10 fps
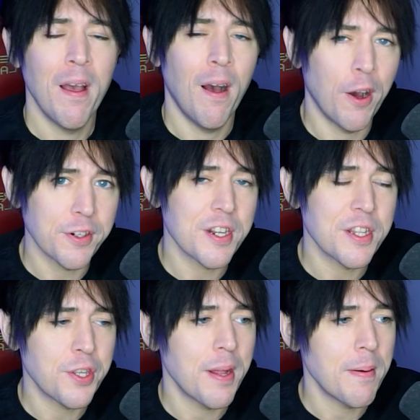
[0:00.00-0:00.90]

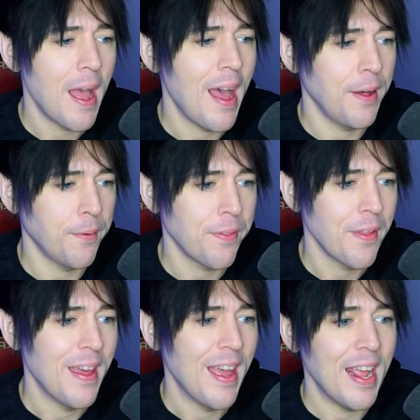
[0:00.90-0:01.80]
110 health,
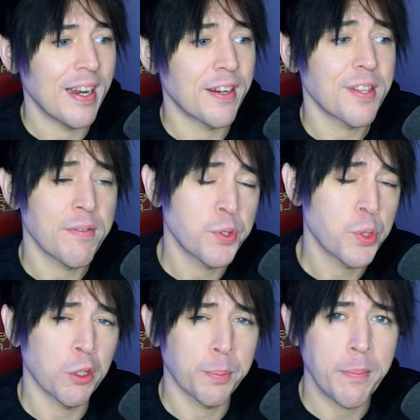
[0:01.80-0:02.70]
and it does have
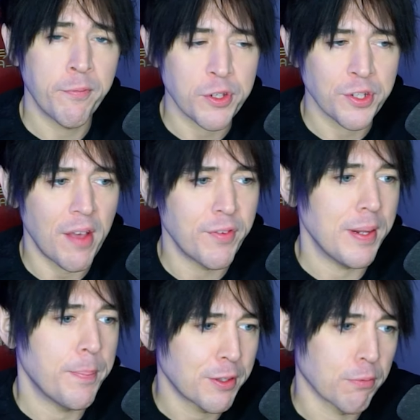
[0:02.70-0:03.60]
Solar Beam for
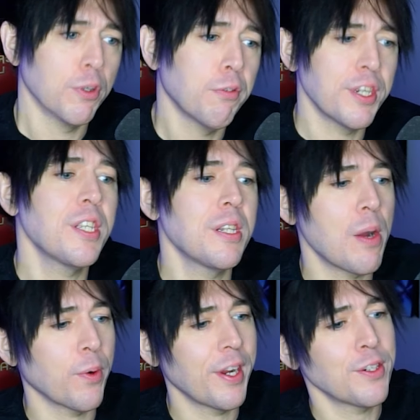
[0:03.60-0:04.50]
70, but the real reason
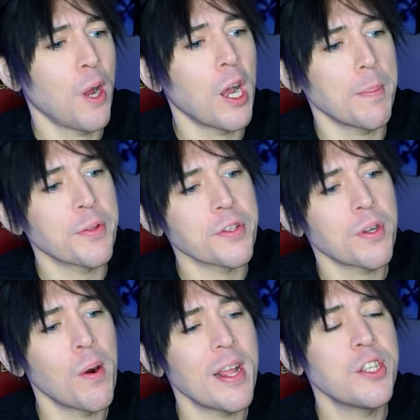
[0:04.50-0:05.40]
that we're here talking about this
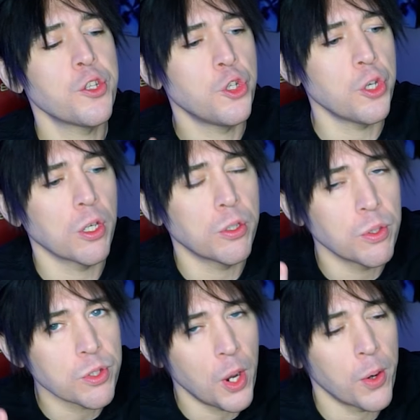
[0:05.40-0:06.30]
card is
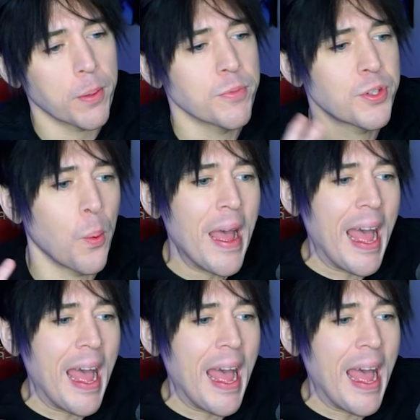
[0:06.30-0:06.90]
Jungle Totem. So